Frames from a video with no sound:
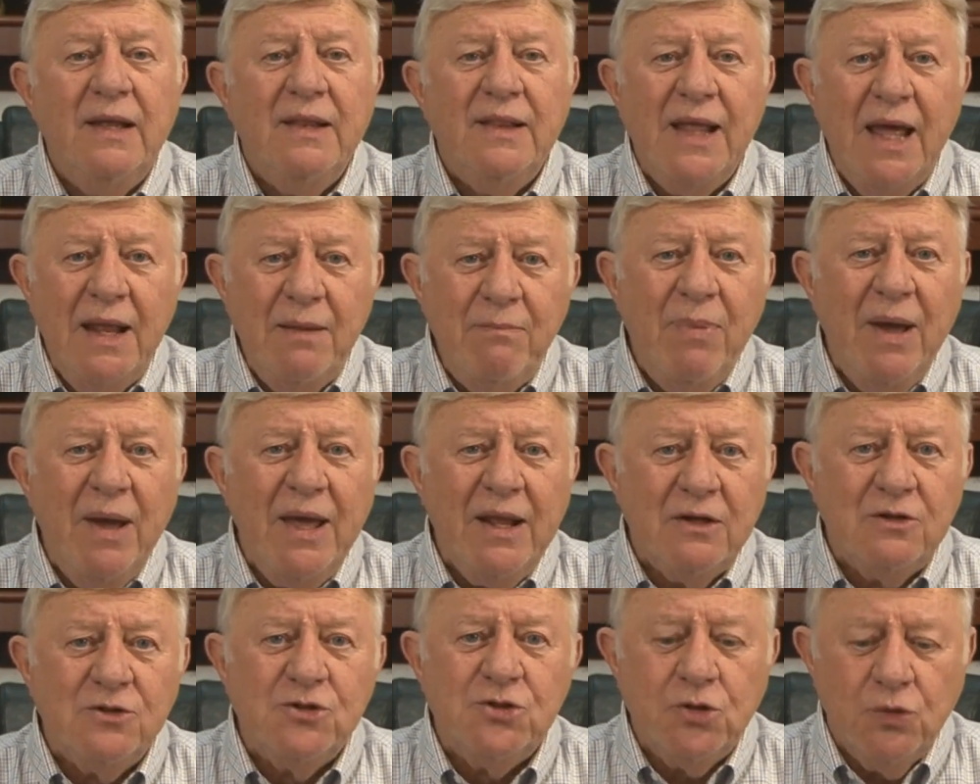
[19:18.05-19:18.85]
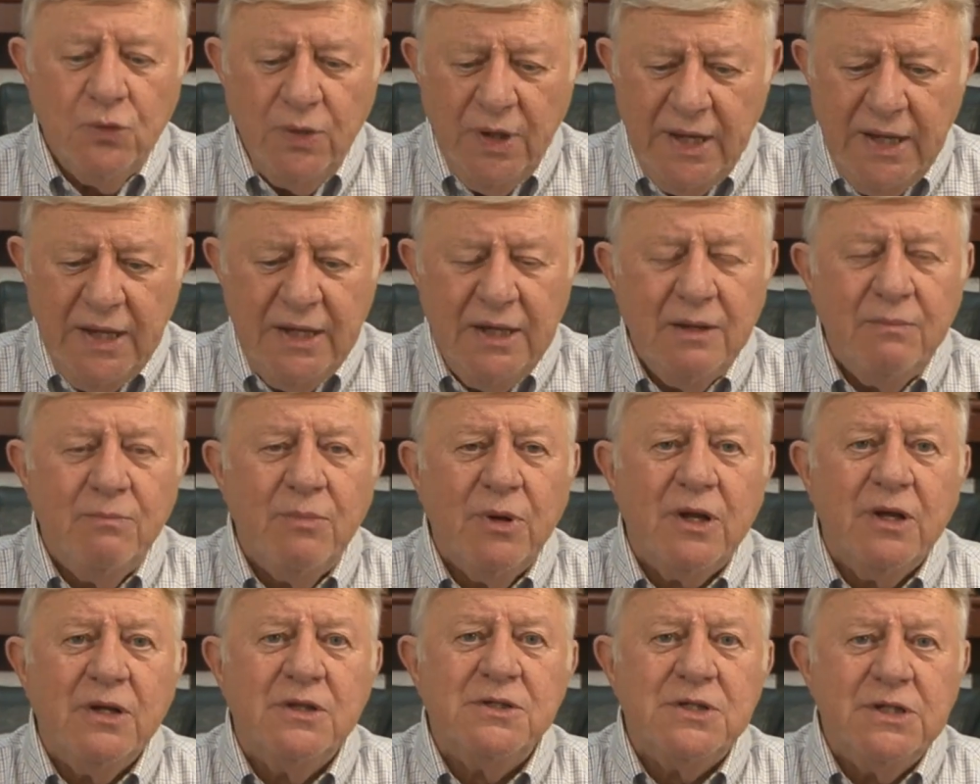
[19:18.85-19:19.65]
That battle's so heated
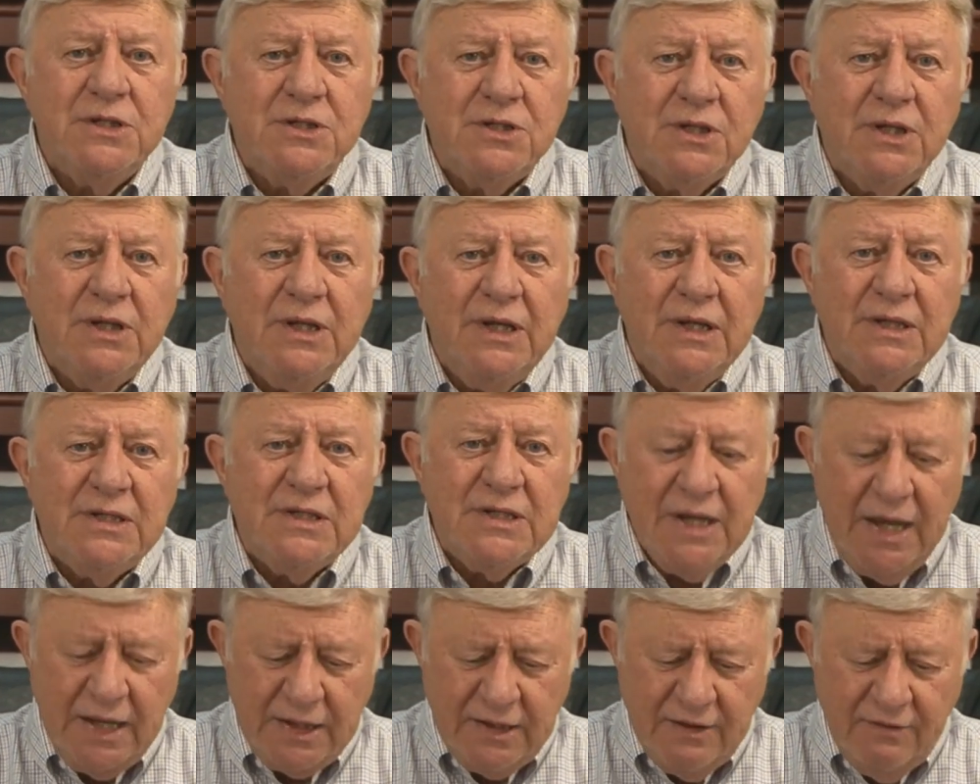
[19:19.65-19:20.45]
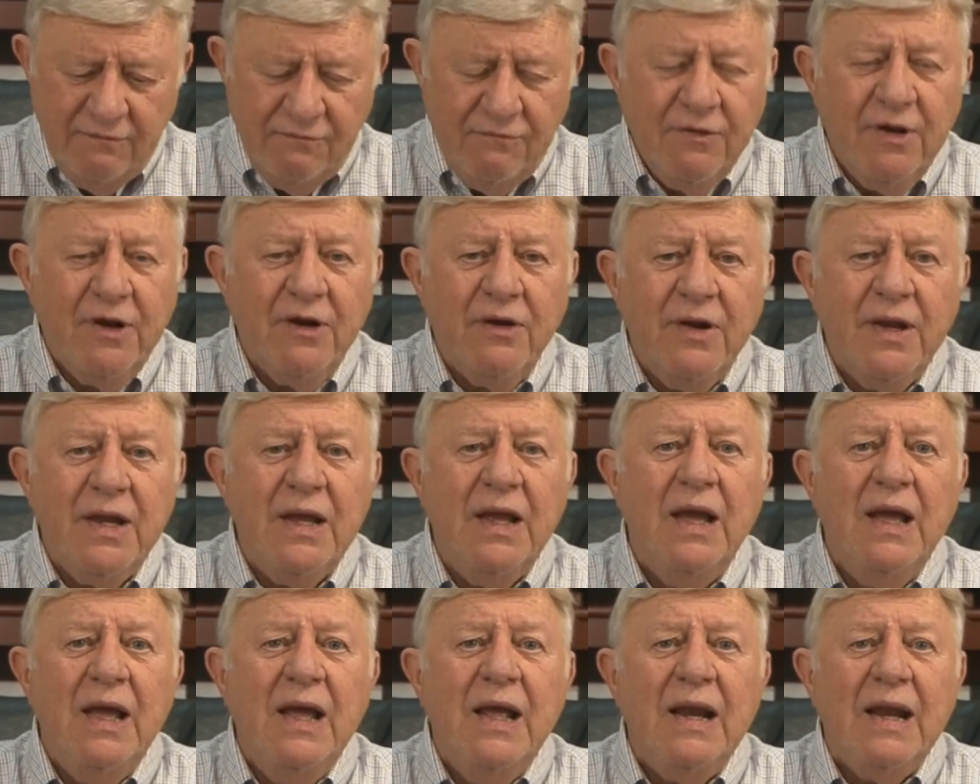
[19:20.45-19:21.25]
because it's it's at the
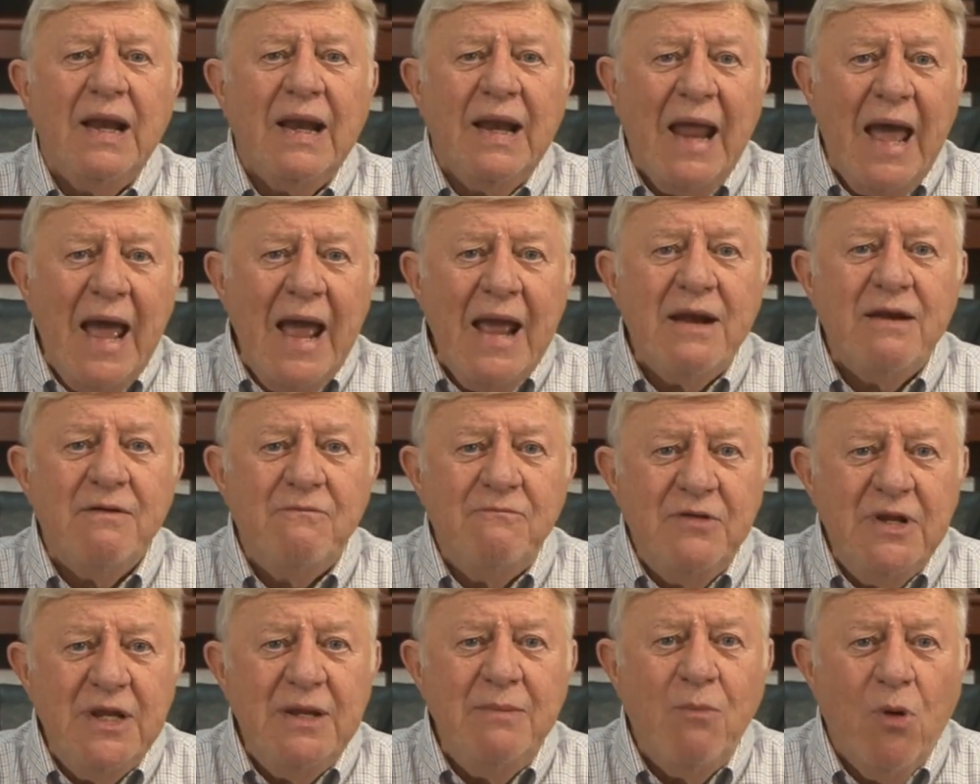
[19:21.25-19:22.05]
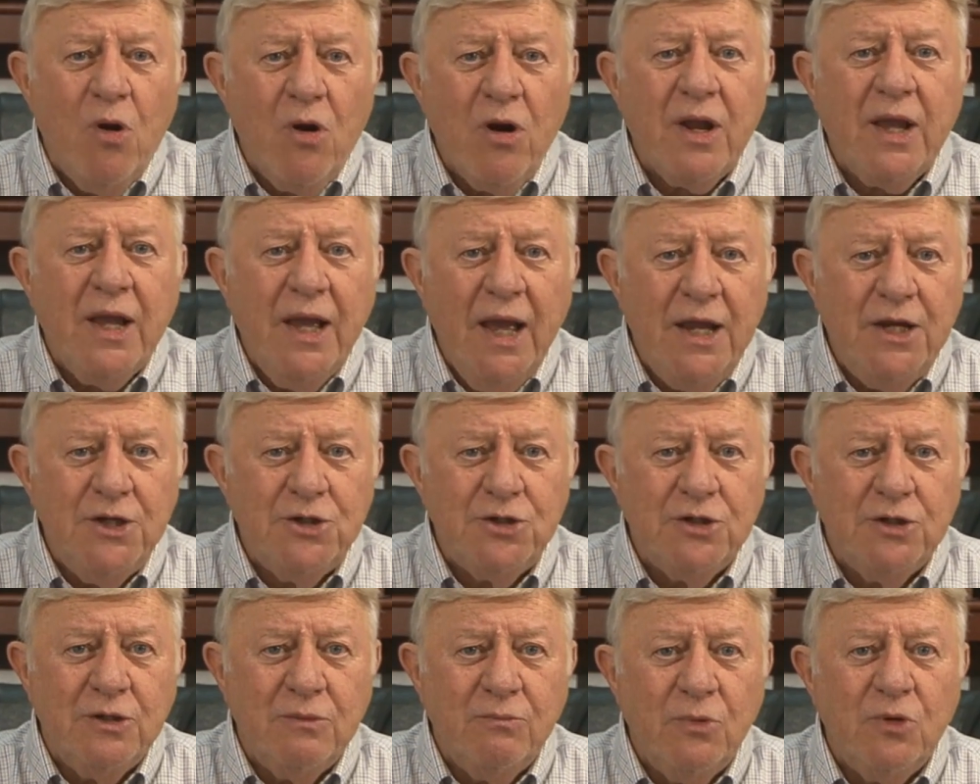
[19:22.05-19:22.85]
very line of
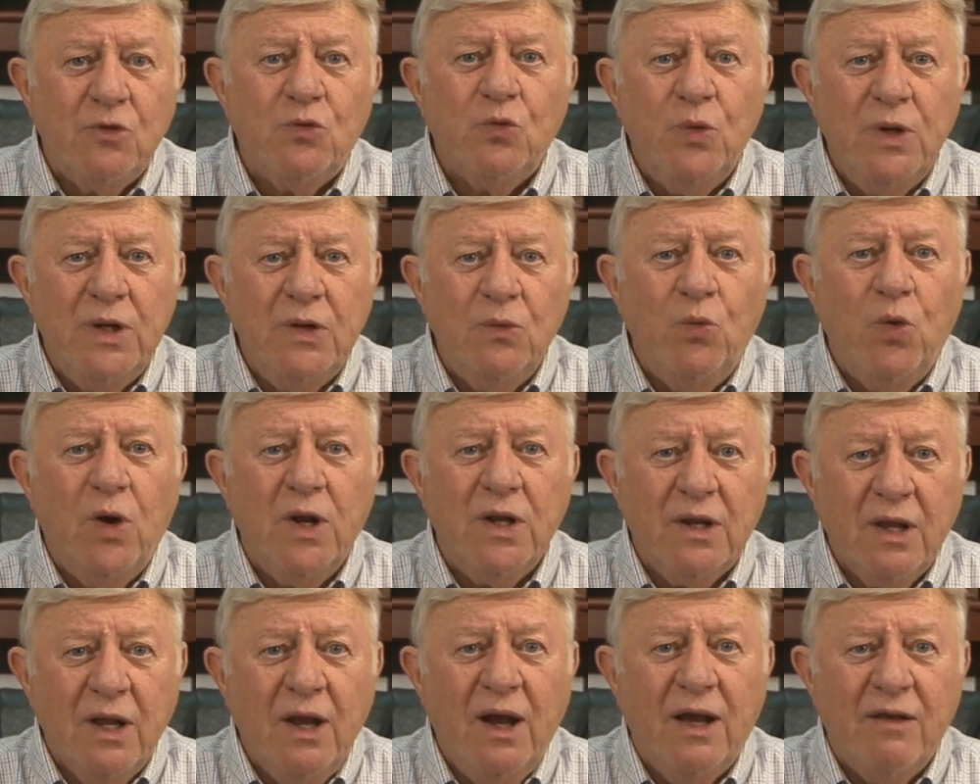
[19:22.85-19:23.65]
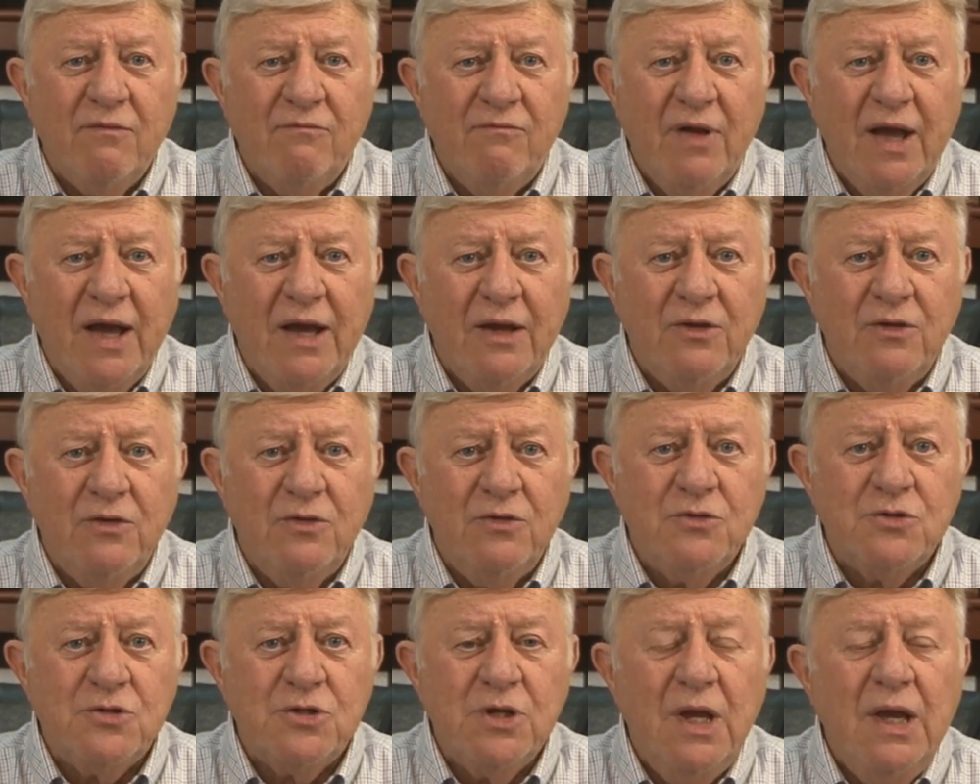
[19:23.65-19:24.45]
demarcation between what God
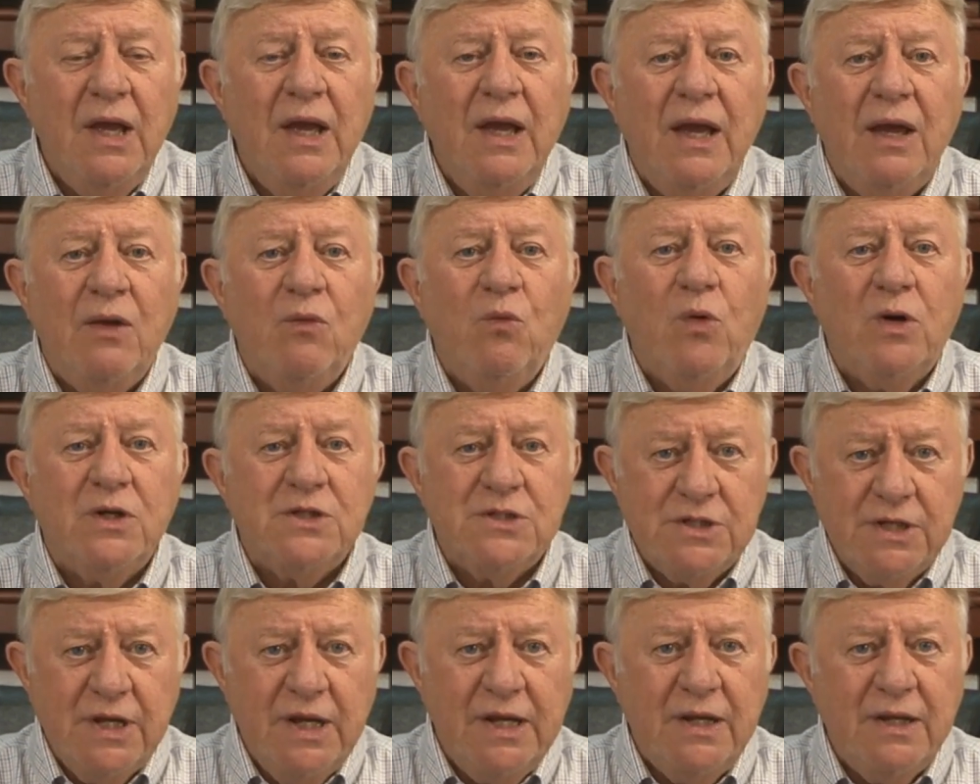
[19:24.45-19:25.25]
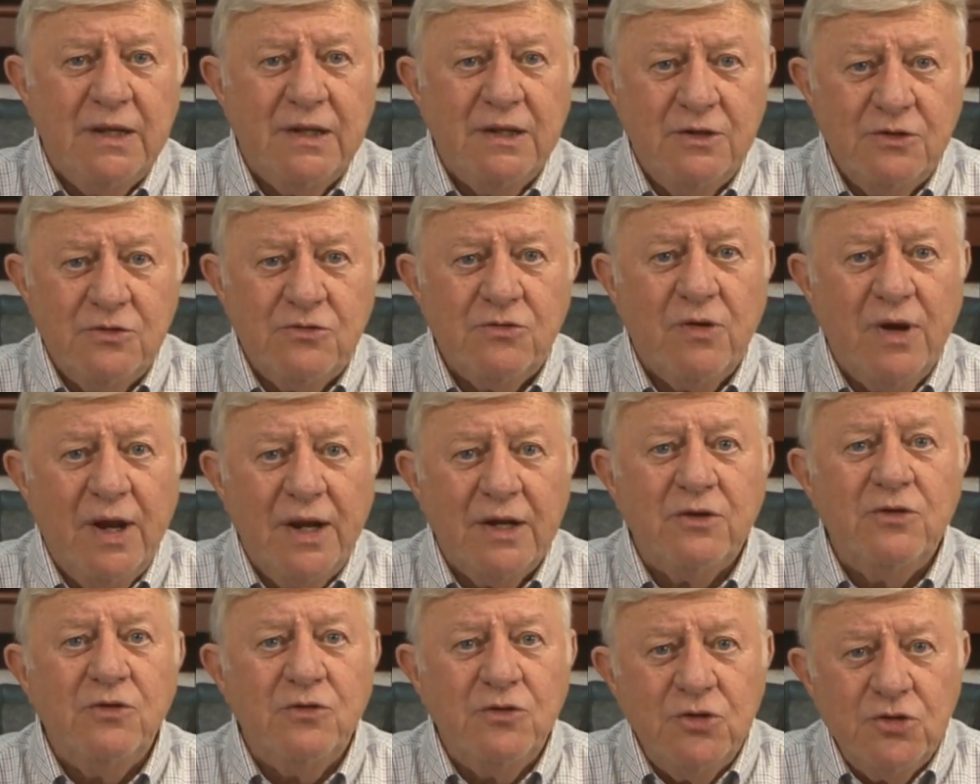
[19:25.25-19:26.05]
values and what Satan is
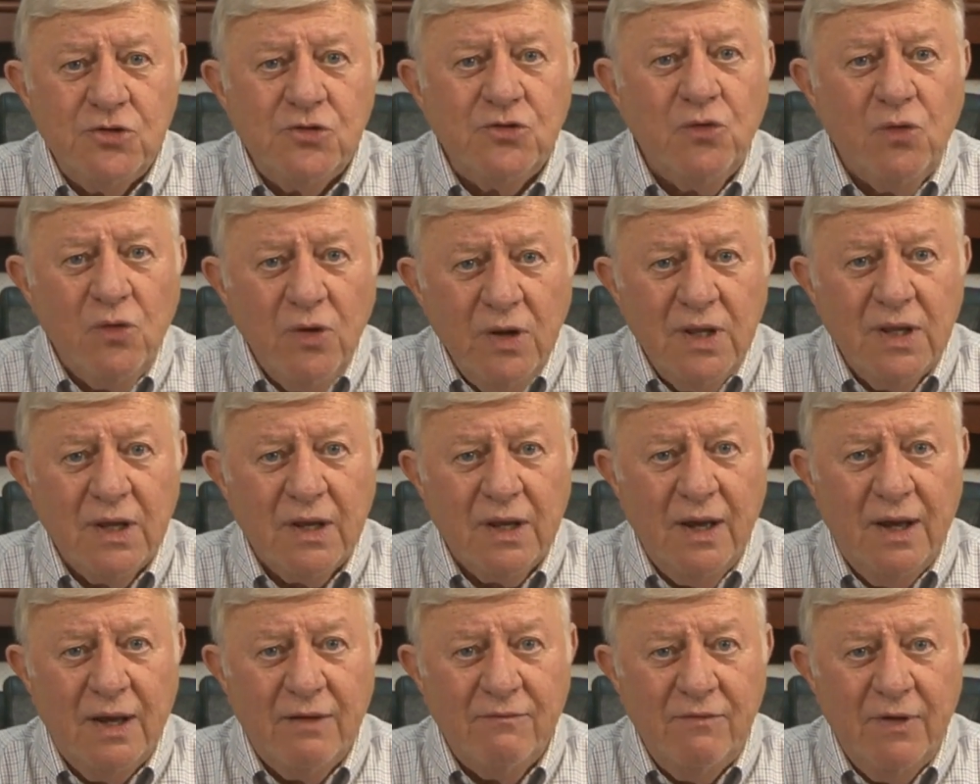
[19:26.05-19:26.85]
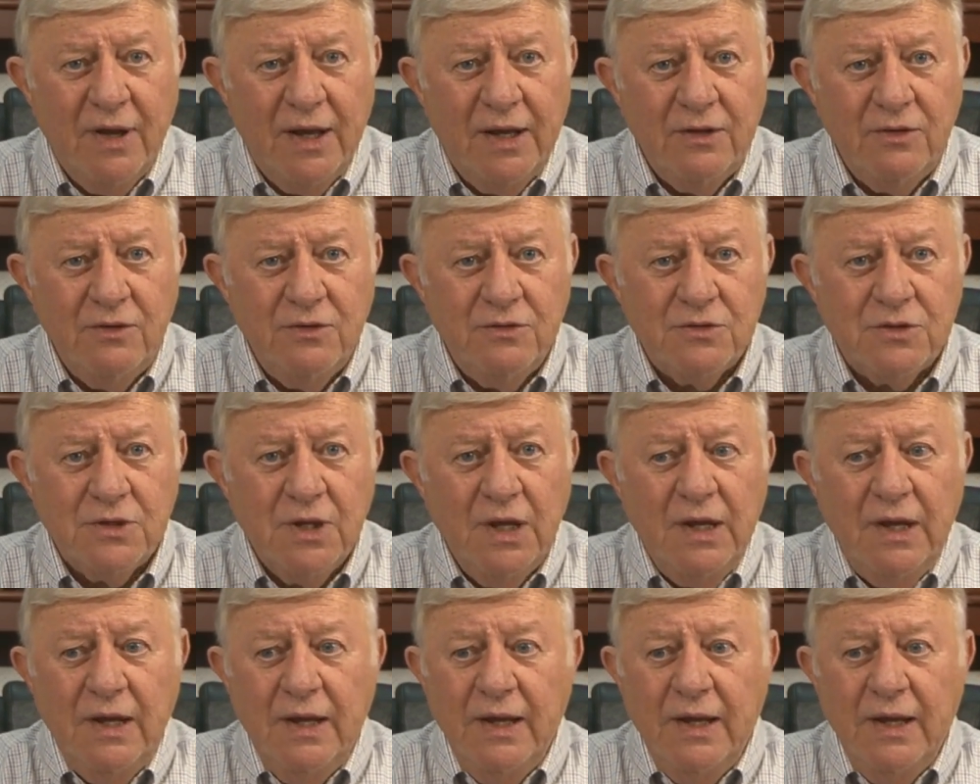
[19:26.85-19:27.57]
trying to destroy that God values.